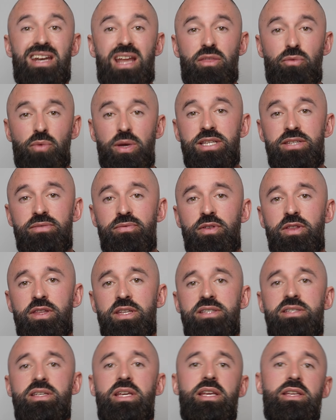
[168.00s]
the reason for
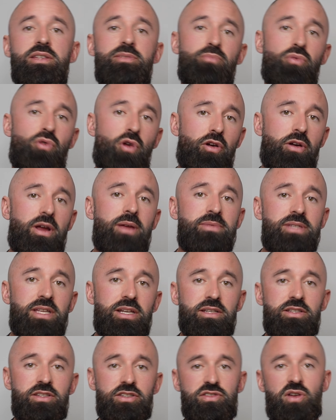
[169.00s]
this is programs that
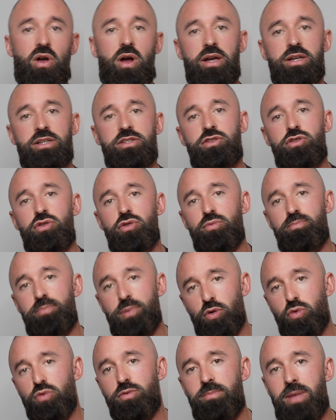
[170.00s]
are designed to
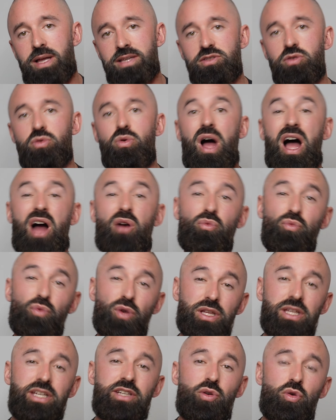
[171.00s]
build muscle are
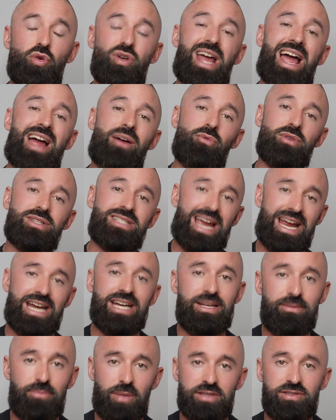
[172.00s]
really good at
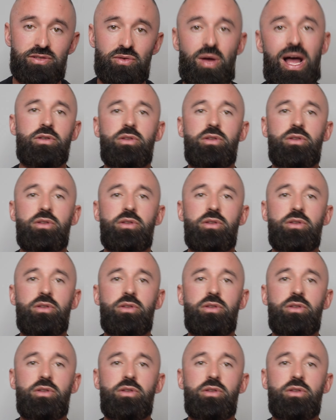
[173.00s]
retaining muscle.